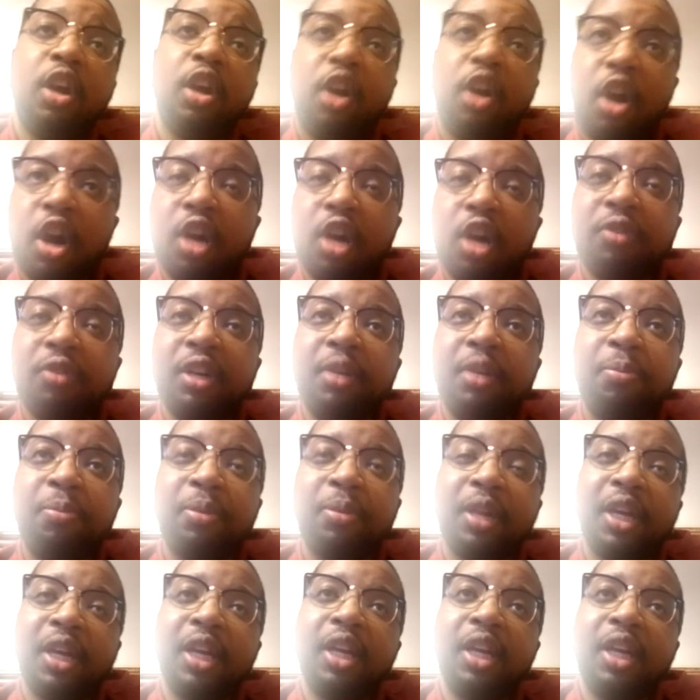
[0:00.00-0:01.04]
already
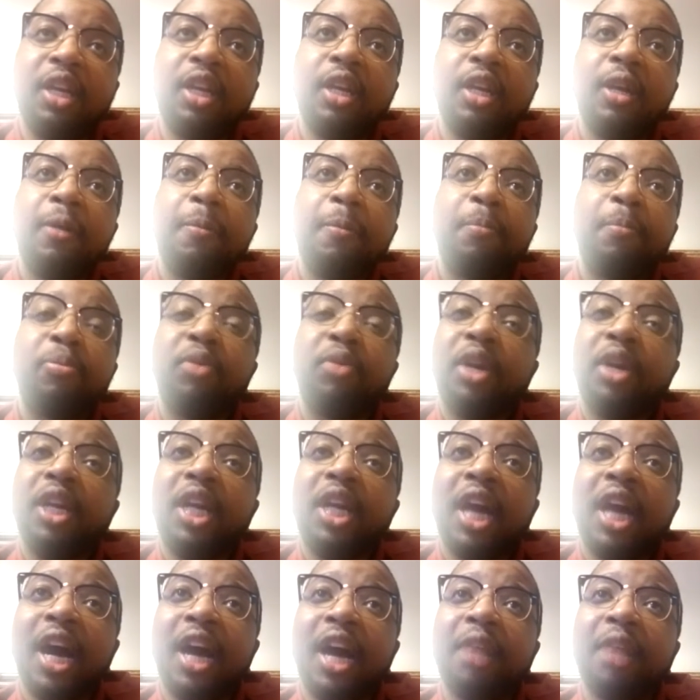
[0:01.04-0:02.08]
played pretty
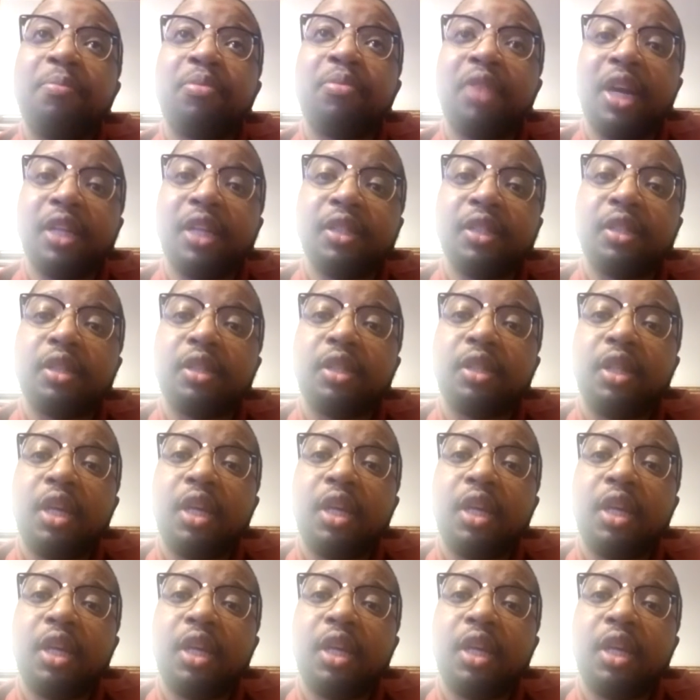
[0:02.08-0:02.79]
high press,